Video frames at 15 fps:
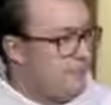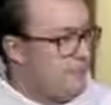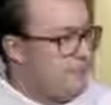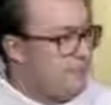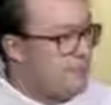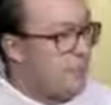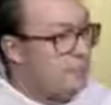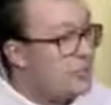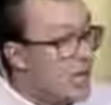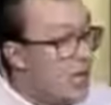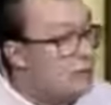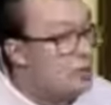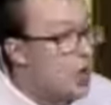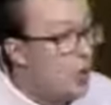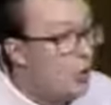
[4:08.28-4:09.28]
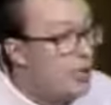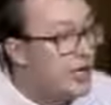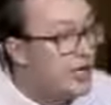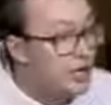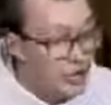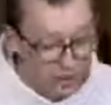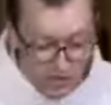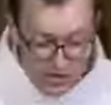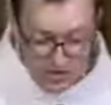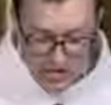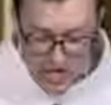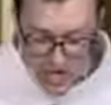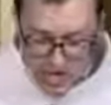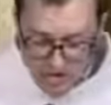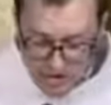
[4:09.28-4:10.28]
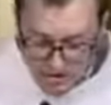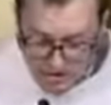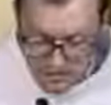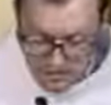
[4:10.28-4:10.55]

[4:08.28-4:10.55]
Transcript: Sometimes all we can do is knock.